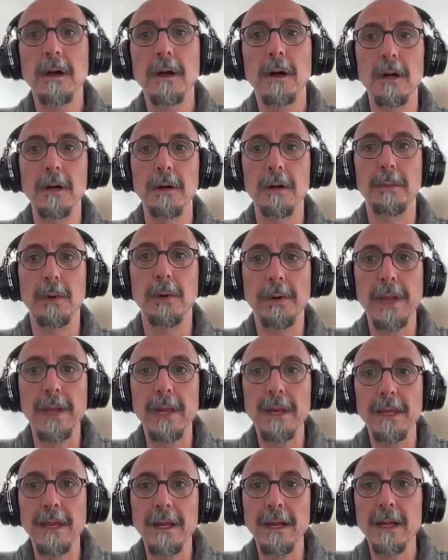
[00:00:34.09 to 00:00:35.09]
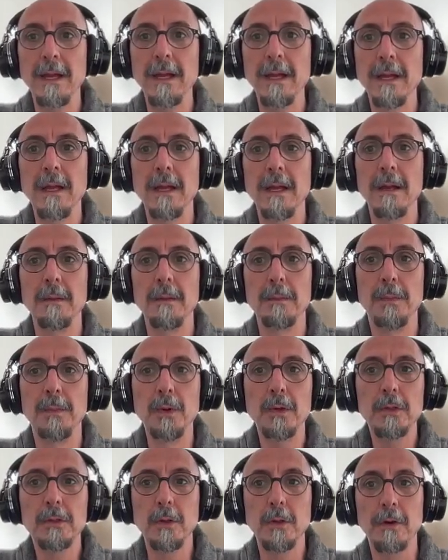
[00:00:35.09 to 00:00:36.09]
on Borrelia
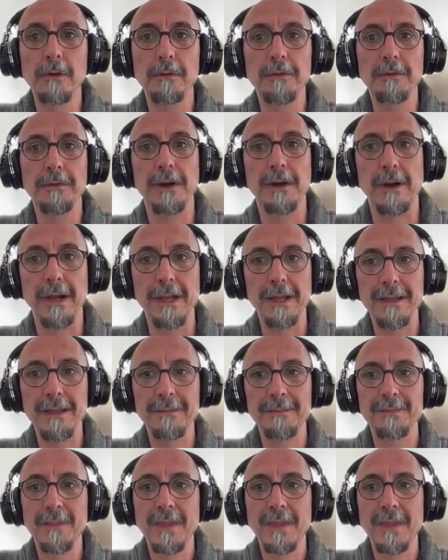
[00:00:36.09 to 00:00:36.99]
burgdorferi,